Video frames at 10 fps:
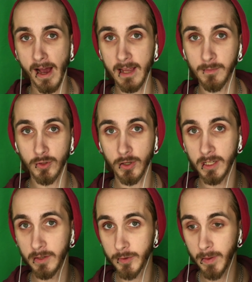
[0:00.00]
I am just
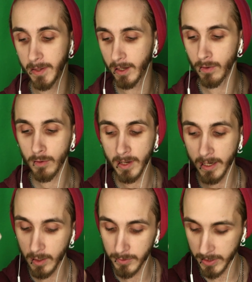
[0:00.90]
gonna use my mirror, my
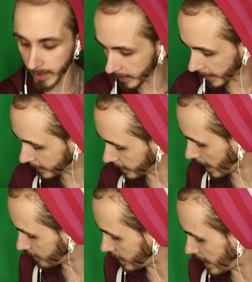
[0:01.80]
glue stick, and I have